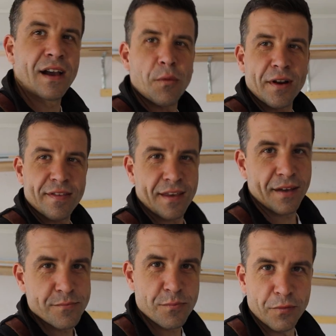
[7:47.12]
I wanted
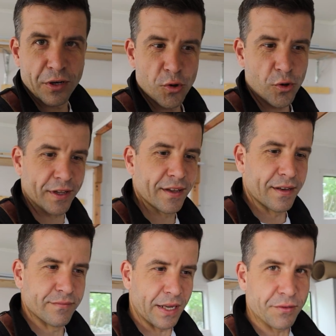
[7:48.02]
to record it
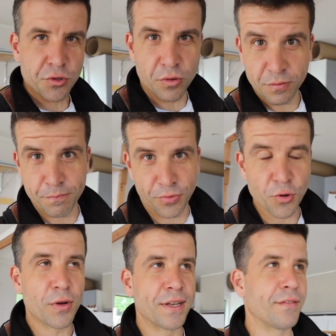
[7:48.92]
and talk
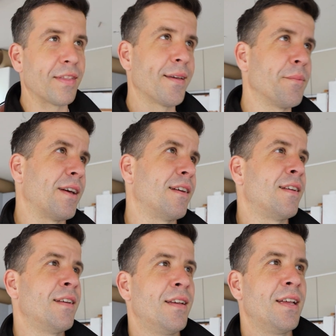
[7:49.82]
through it and everything, but
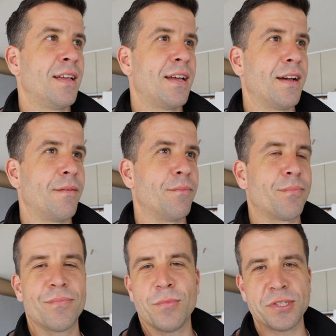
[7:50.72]

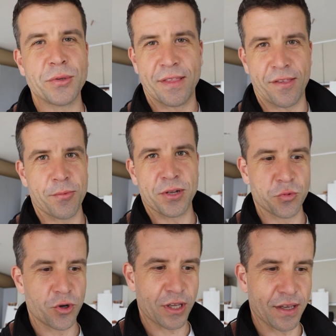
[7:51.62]
we're doing so much
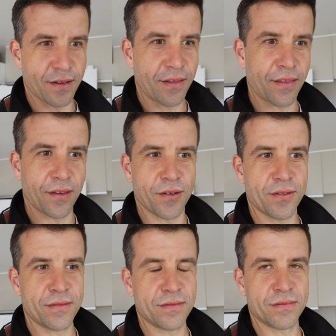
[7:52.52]
work here, so
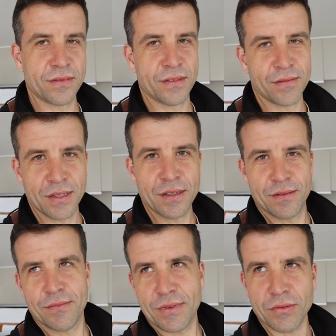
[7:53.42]

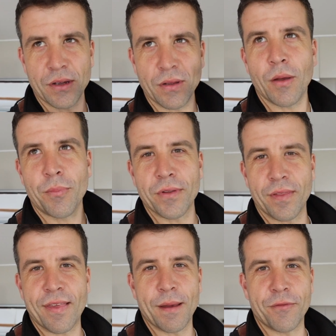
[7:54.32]
I'll
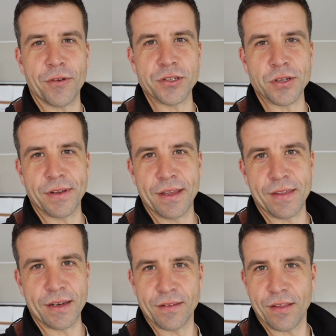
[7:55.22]
put some footage of it at
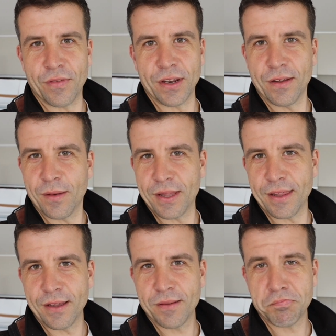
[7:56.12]
the end of this video. How about
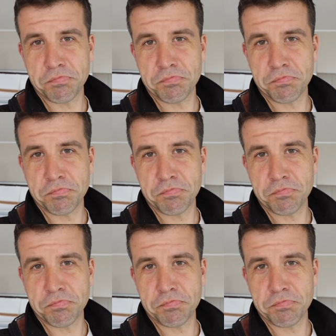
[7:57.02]
that?